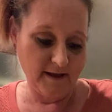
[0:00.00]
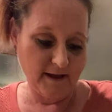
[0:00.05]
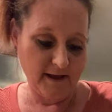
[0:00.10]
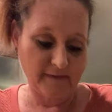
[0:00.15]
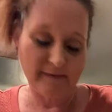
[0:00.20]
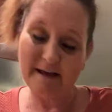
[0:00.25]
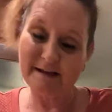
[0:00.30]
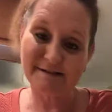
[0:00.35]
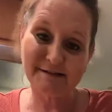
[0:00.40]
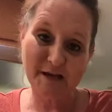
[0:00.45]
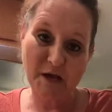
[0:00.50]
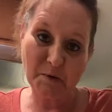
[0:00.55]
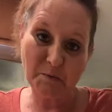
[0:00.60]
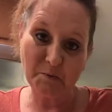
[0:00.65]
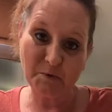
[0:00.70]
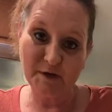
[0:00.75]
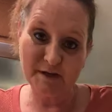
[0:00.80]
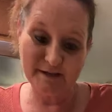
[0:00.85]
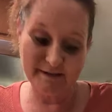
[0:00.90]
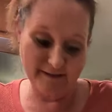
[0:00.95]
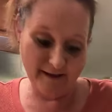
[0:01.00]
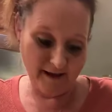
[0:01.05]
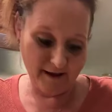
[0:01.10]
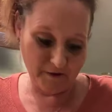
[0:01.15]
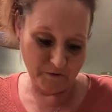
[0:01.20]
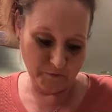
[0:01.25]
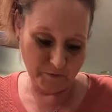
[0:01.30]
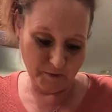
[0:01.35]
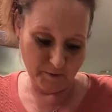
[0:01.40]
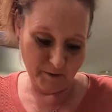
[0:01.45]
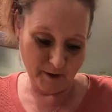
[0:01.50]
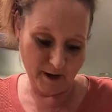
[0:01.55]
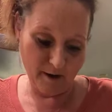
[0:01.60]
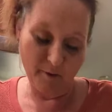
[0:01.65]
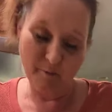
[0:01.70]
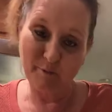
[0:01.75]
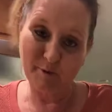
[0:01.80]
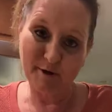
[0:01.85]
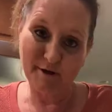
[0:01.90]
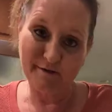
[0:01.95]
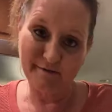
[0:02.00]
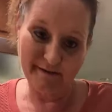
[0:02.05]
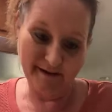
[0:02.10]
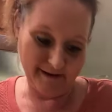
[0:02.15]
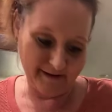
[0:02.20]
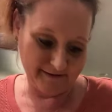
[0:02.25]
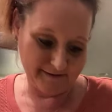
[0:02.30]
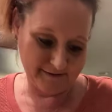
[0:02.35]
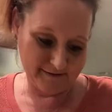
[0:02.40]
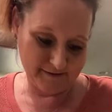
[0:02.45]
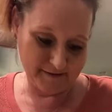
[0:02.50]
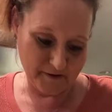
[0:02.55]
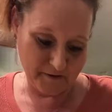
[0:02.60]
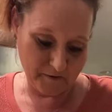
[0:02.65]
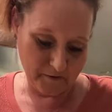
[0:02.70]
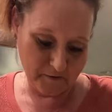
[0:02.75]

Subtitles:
And last time we did that, we were out pretty late, so